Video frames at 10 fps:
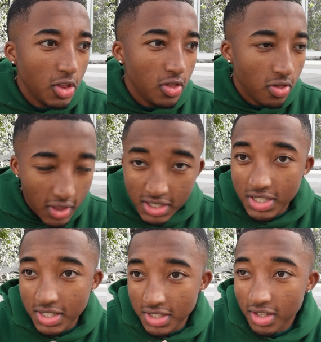
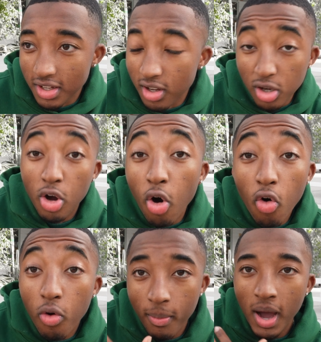this is a
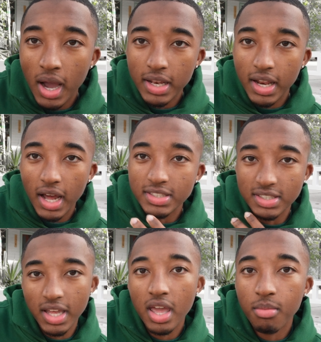gold mine that I
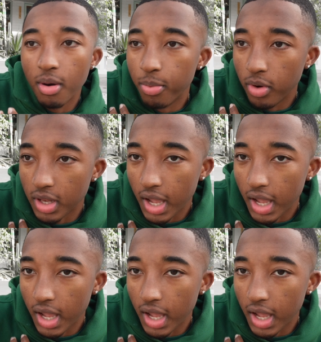just came up on.